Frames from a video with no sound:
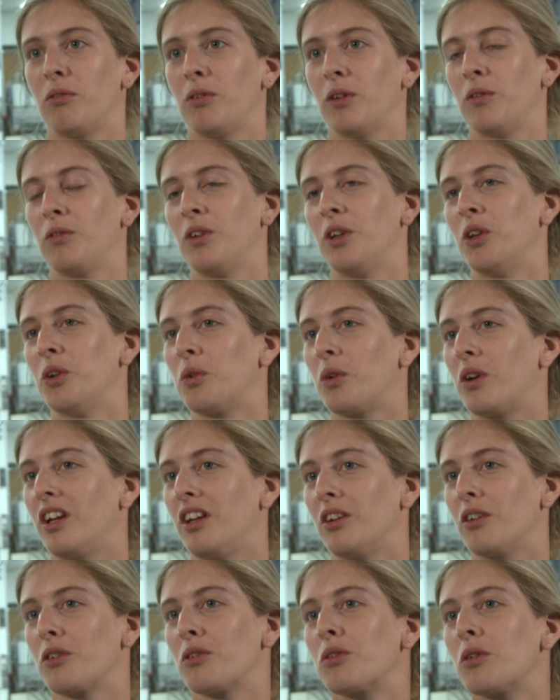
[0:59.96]
15, 20
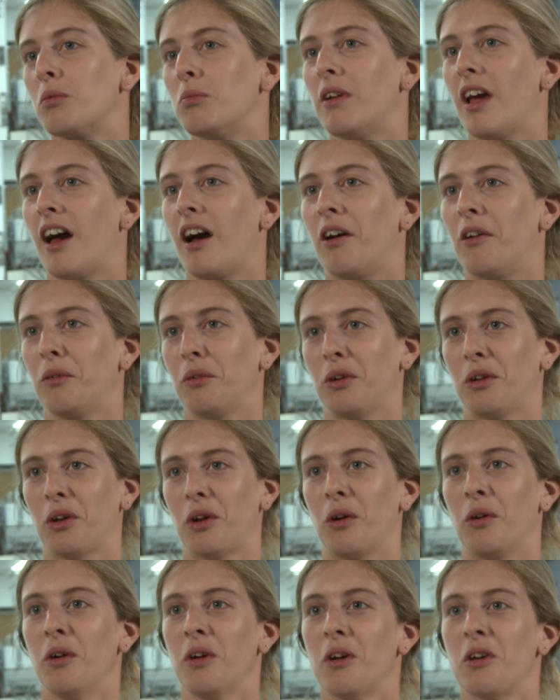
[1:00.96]
years from now, you
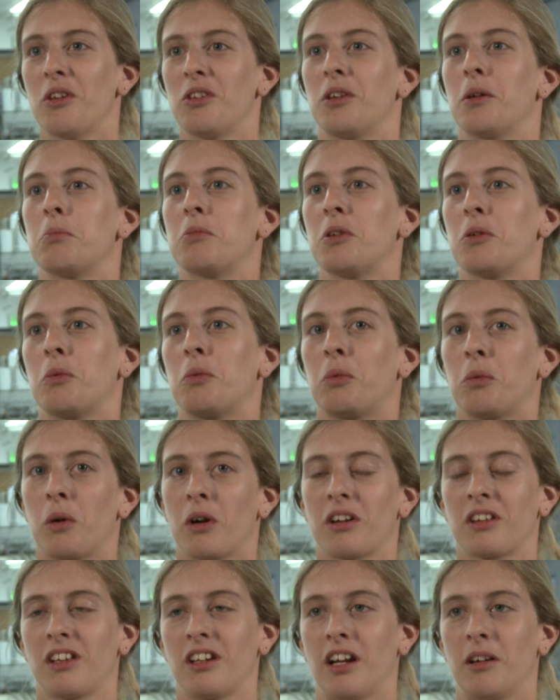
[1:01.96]
know, some of the
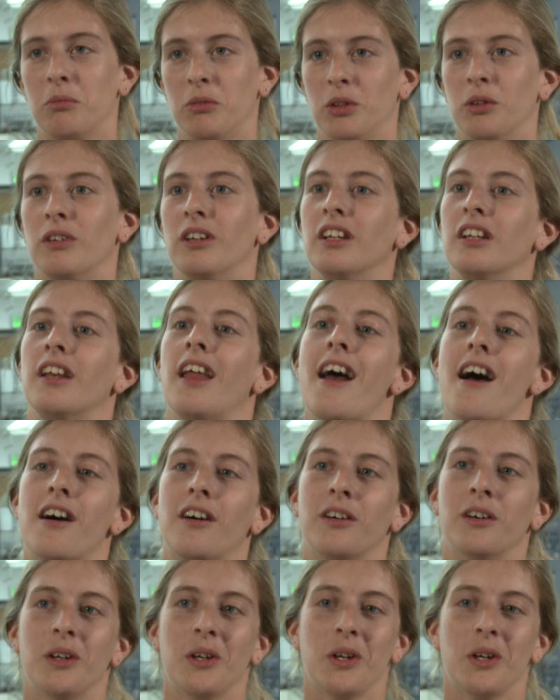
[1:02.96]
work that I'm doing now